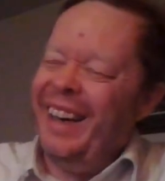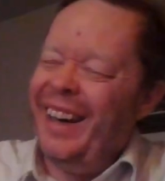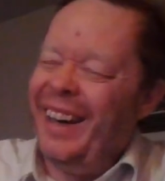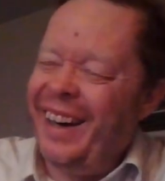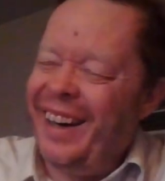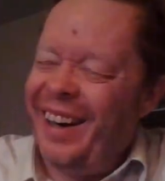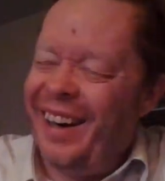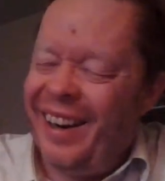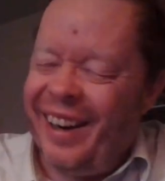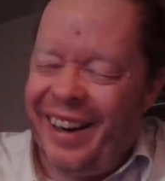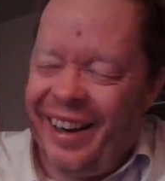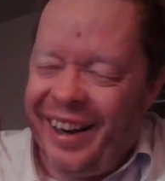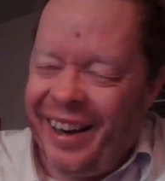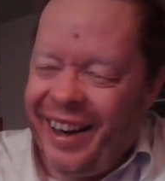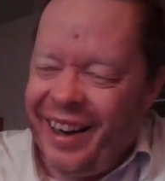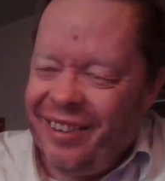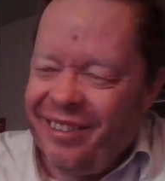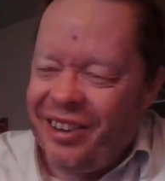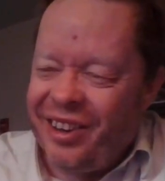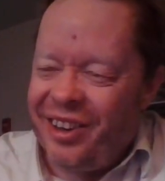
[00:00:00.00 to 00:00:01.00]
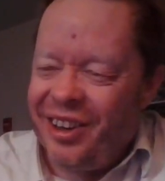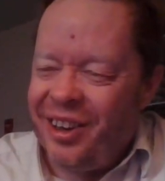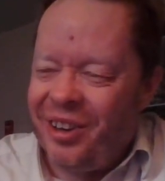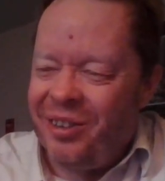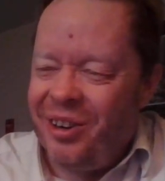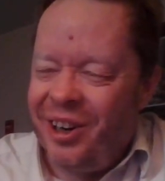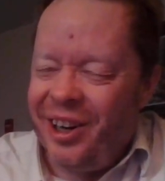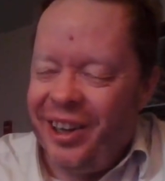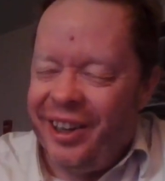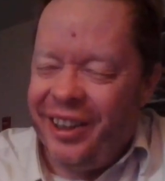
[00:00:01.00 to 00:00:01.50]
Oh, have a
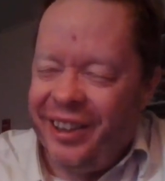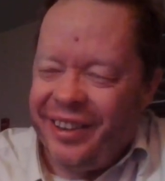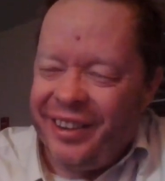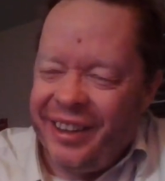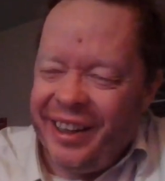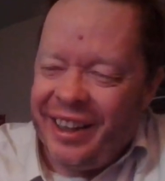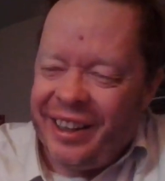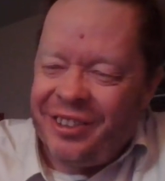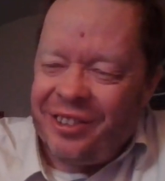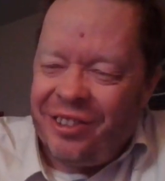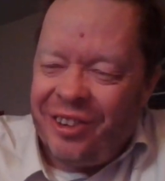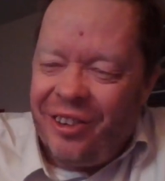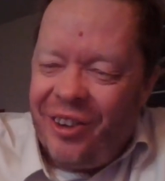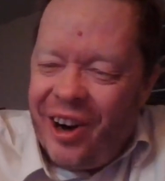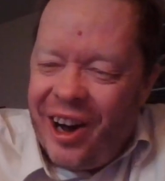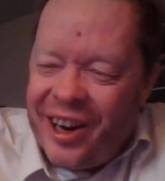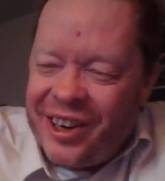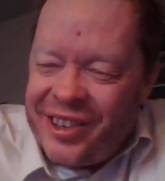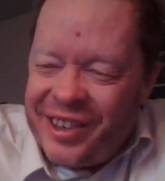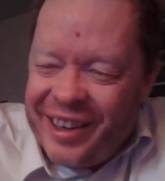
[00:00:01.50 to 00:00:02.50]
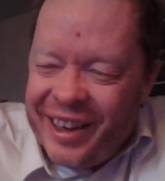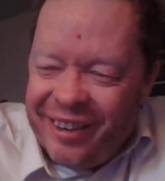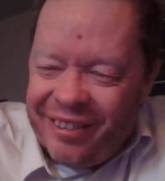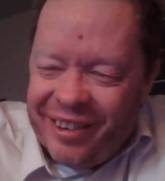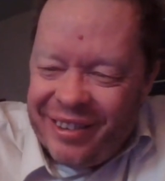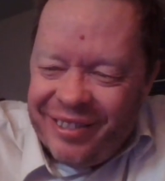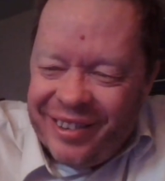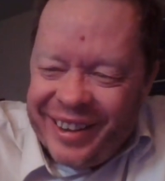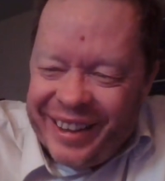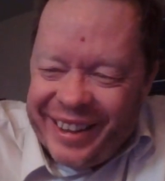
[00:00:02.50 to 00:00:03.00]
good one, and thanks for watching,
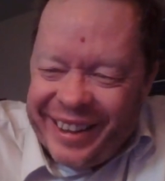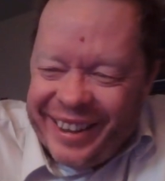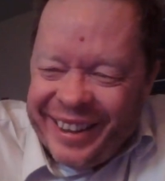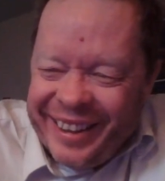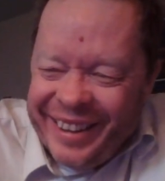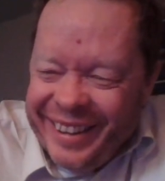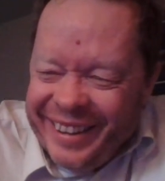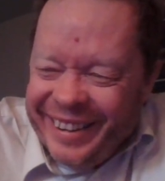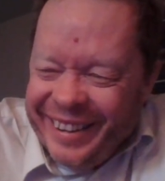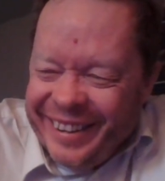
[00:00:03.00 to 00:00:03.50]
everybody.